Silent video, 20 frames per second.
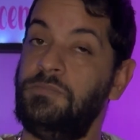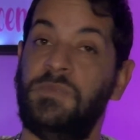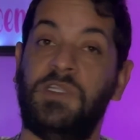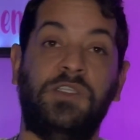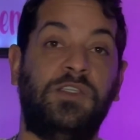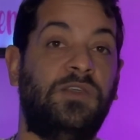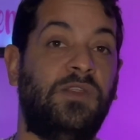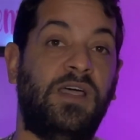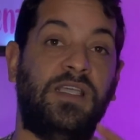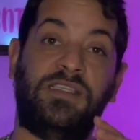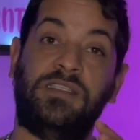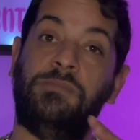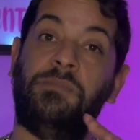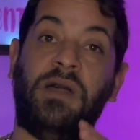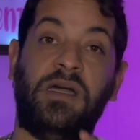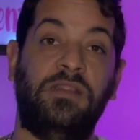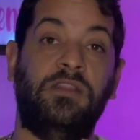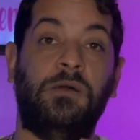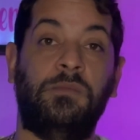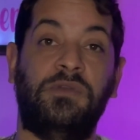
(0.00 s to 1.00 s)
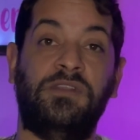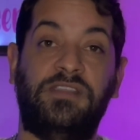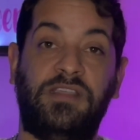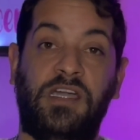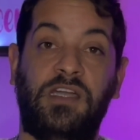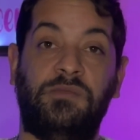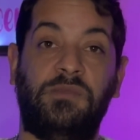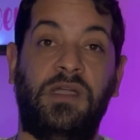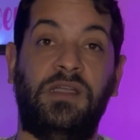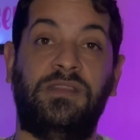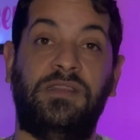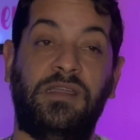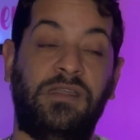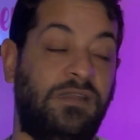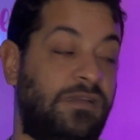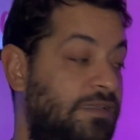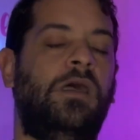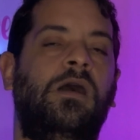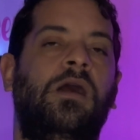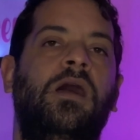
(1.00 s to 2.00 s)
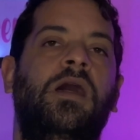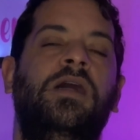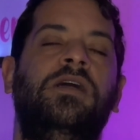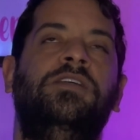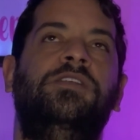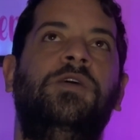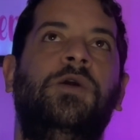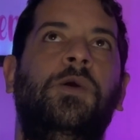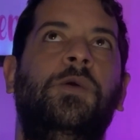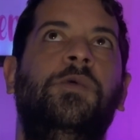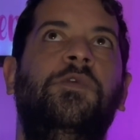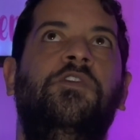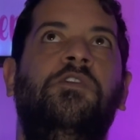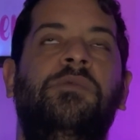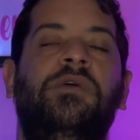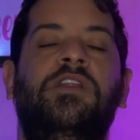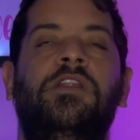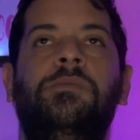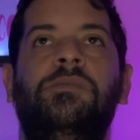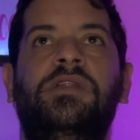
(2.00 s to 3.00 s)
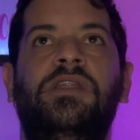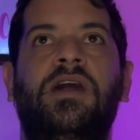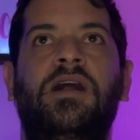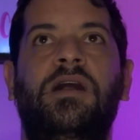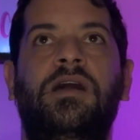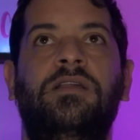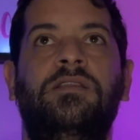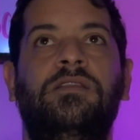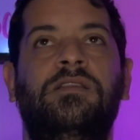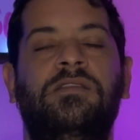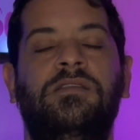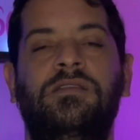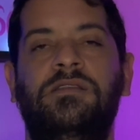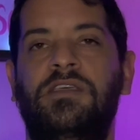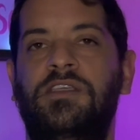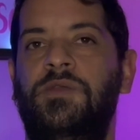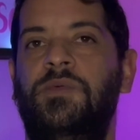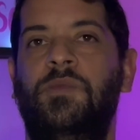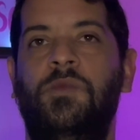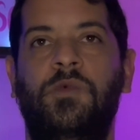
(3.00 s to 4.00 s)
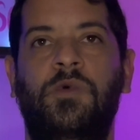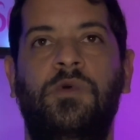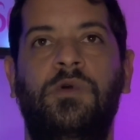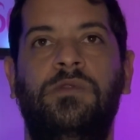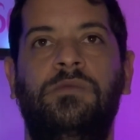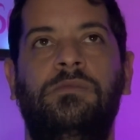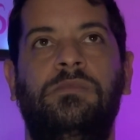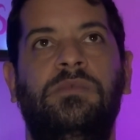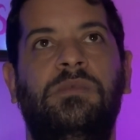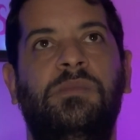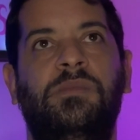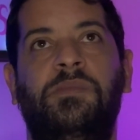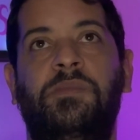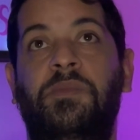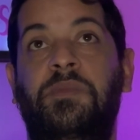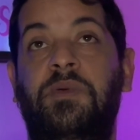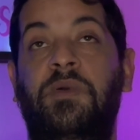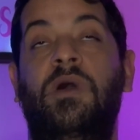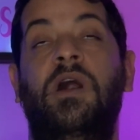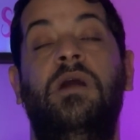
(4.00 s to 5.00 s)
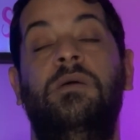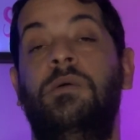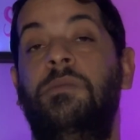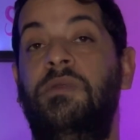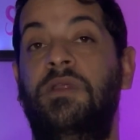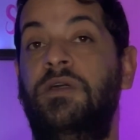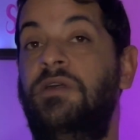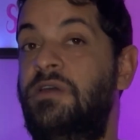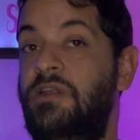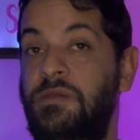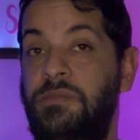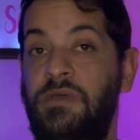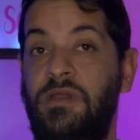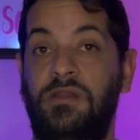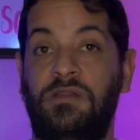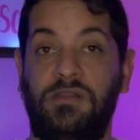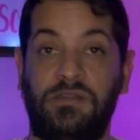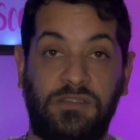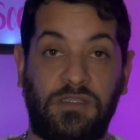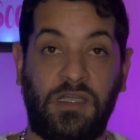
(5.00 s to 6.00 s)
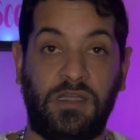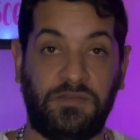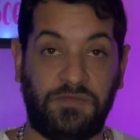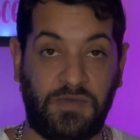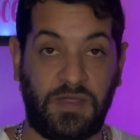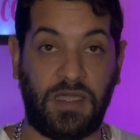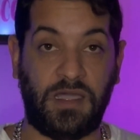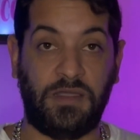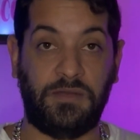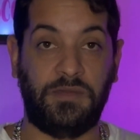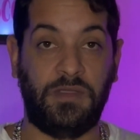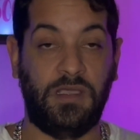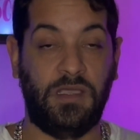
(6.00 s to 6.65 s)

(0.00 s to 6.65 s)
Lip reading: So that's my number 10 right there. All right, so for my number 9, this one probably could have been in the top 5,